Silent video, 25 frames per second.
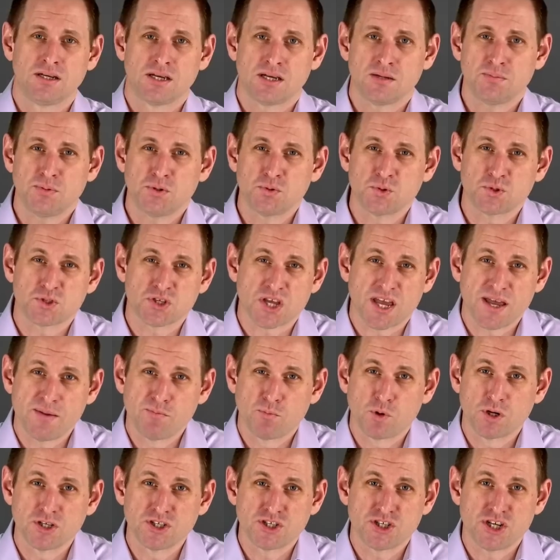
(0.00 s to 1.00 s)
Apple's
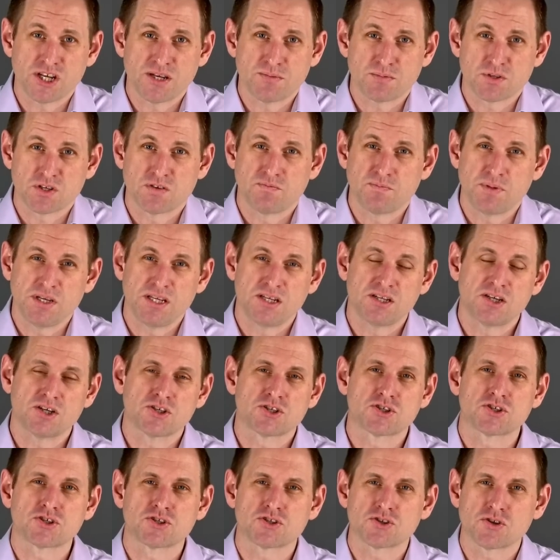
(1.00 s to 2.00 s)
M1 chips have been
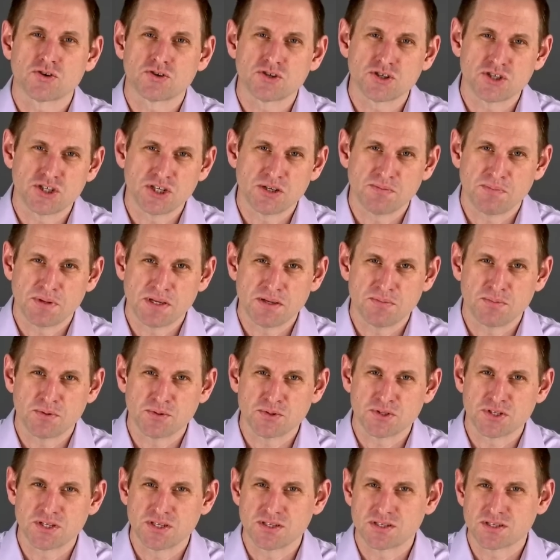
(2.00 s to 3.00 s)
astonishing people
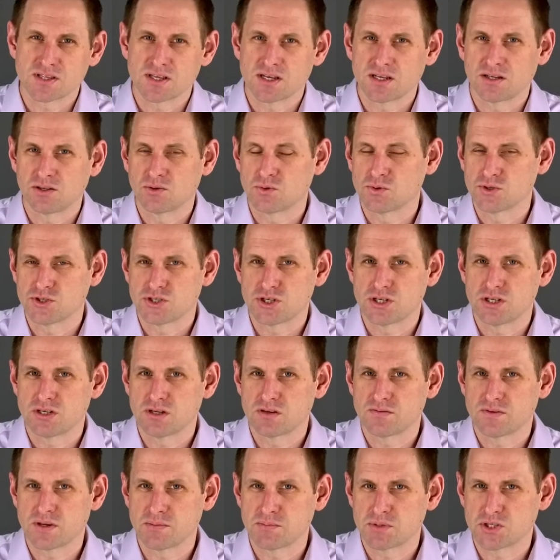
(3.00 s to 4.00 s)
since their launch in
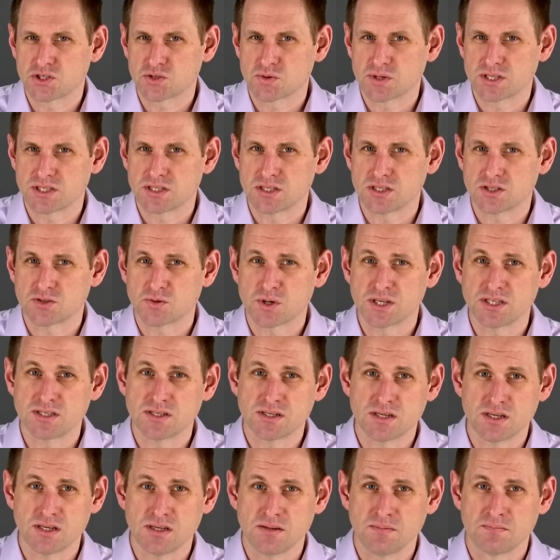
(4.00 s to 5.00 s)
November
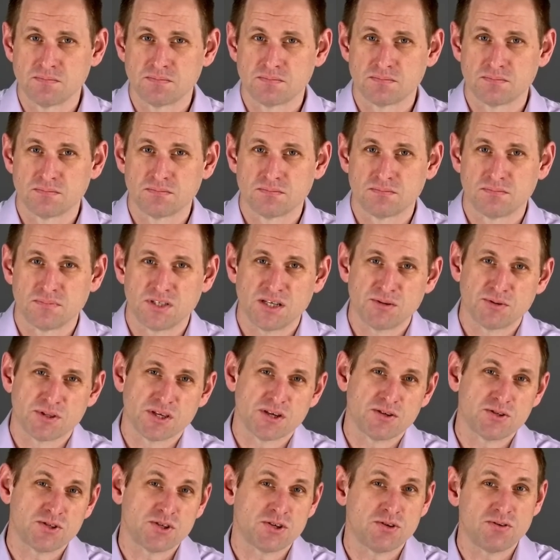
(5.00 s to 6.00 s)
2020. There were
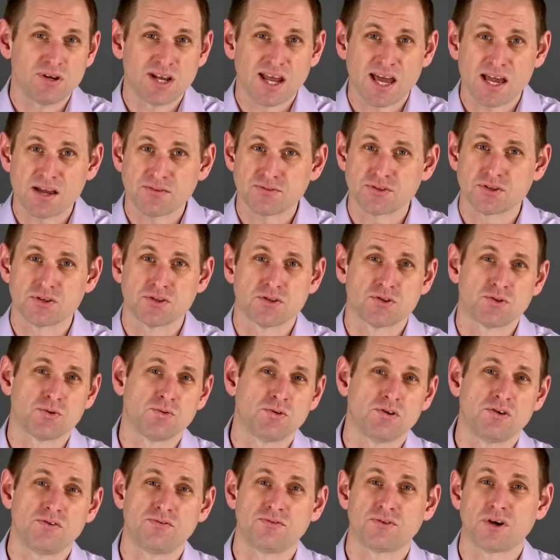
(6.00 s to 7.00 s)
those who laughed at the
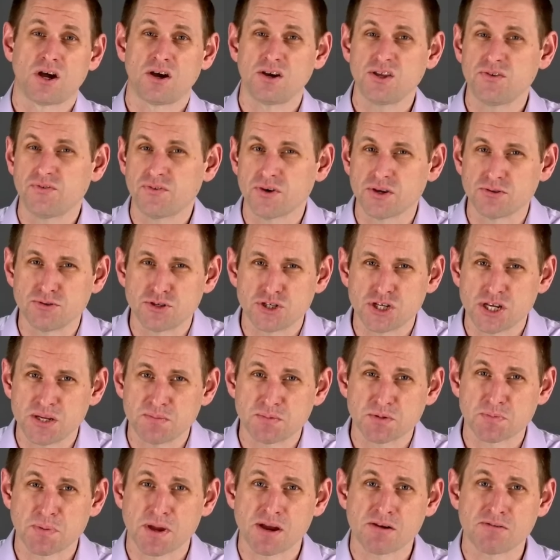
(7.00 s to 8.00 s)
thought of iPhone
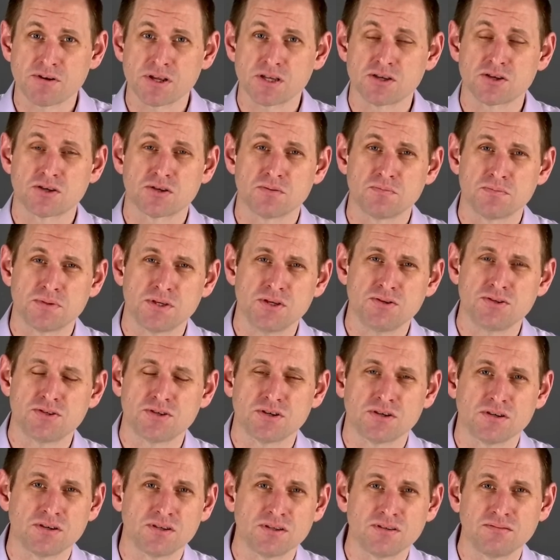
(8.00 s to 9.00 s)
chips powering a
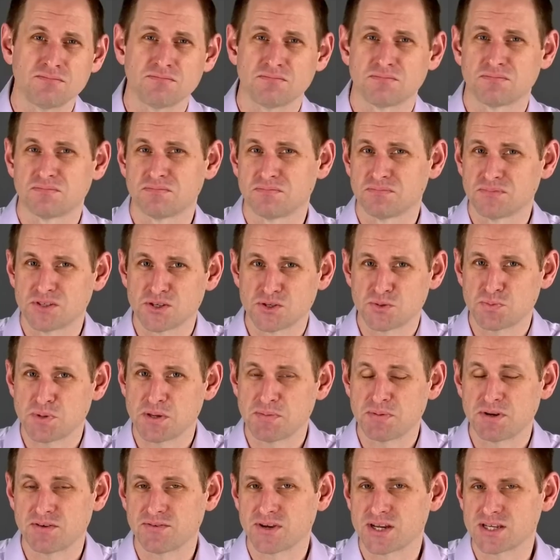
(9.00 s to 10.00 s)
computer, and those
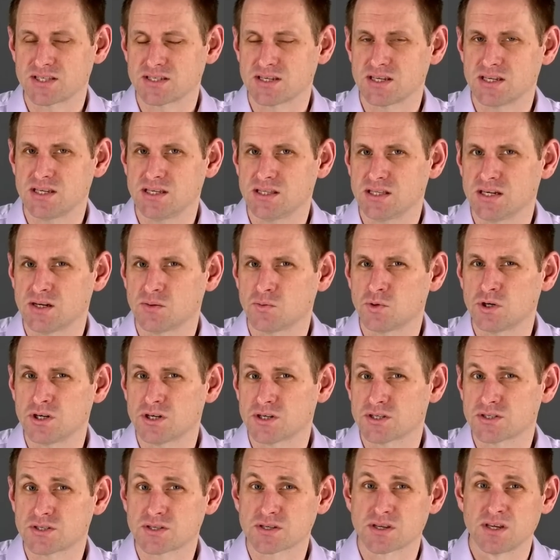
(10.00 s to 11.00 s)
people have had to eat their
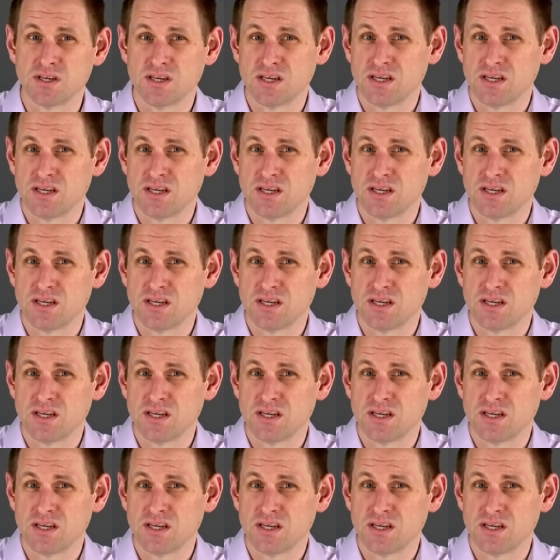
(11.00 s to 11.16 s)
words.